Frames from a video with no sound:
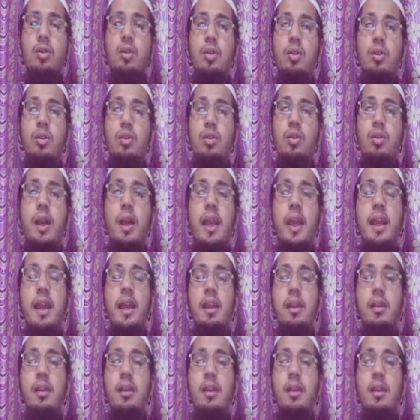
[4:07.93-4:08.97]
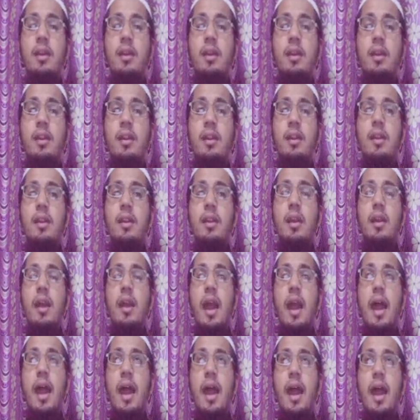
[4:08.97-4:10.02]
So, again
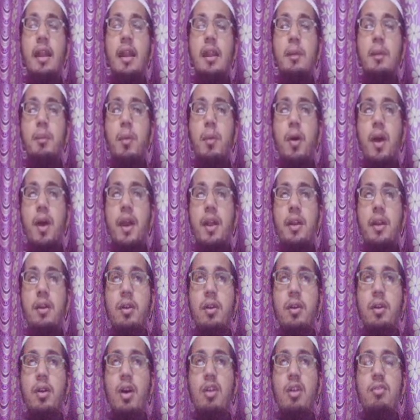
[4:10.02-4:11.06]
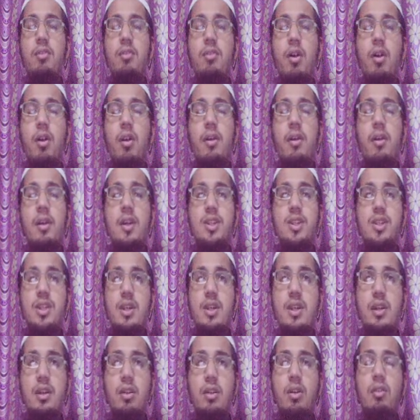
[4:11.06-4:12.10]
at the point of contra
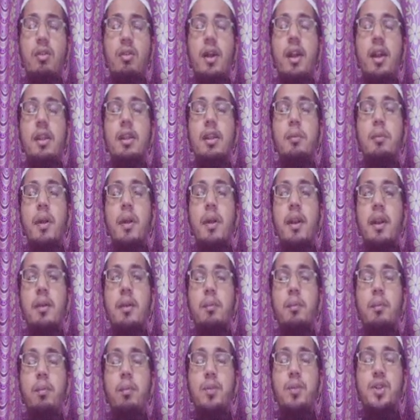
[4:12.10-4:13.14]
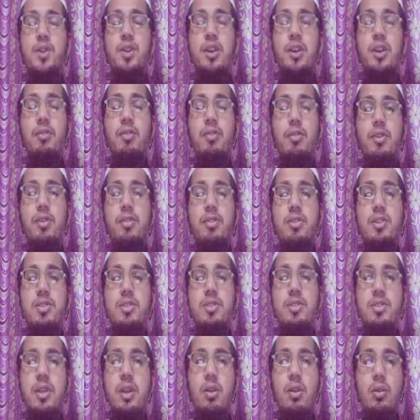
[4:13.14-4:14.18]
shear or where the shear force is
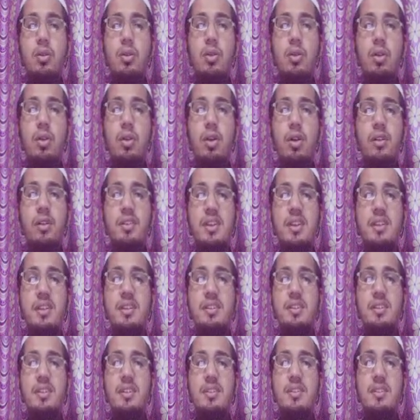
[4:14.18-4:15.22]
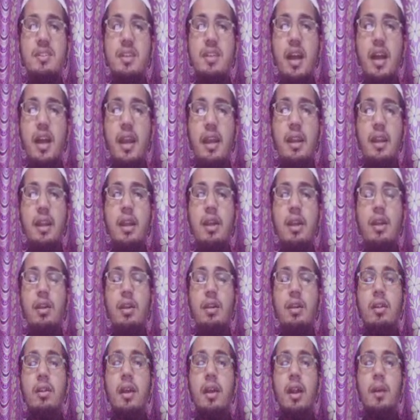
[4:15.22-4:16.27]
0 or changes its sign,
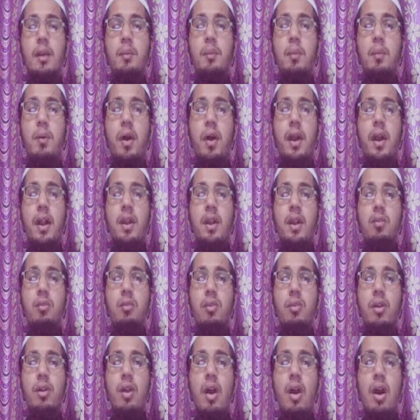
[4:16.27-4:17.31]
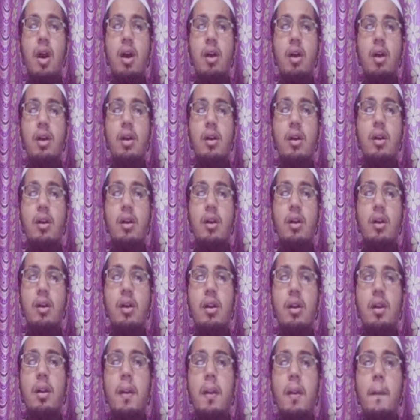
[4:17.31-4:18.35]
that point will occur
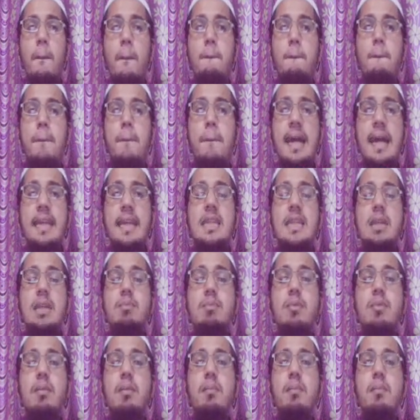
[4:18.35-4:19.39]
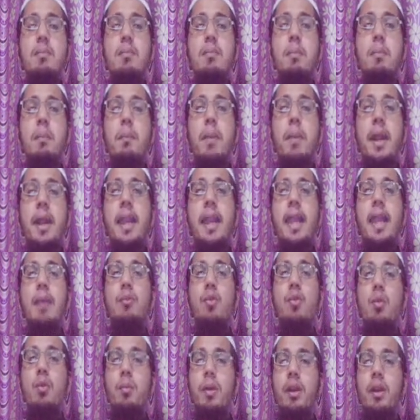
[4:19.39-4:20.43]
maximum bending
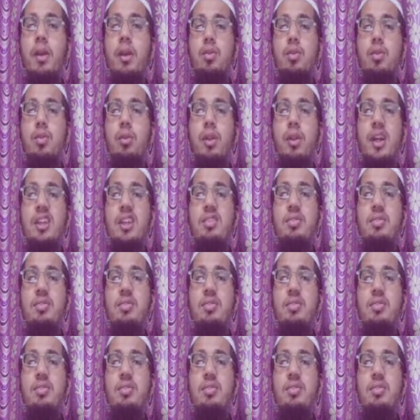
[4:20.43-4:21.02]
moment. So, let us